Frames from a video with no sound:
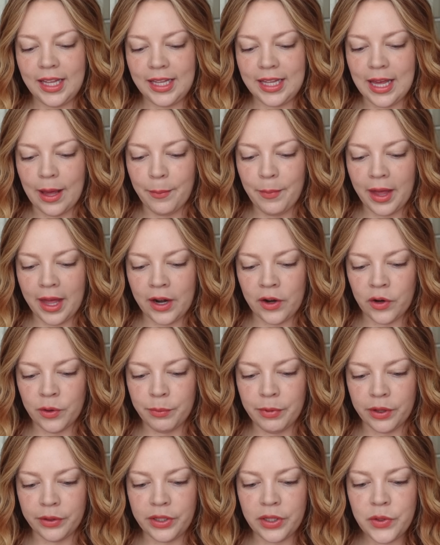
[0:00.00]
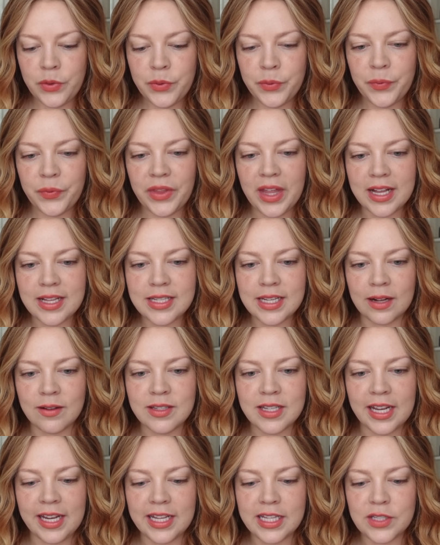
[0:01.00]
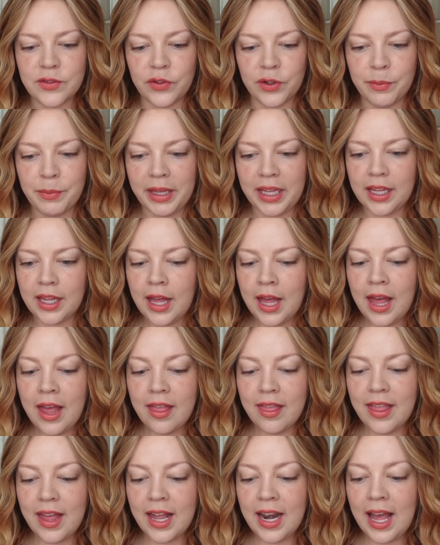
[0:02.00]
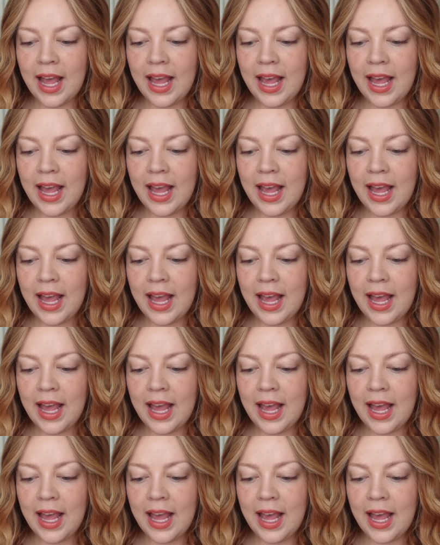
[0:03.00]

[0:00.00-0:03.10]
Yep, I don't know about you. That sounds like it's for me. Then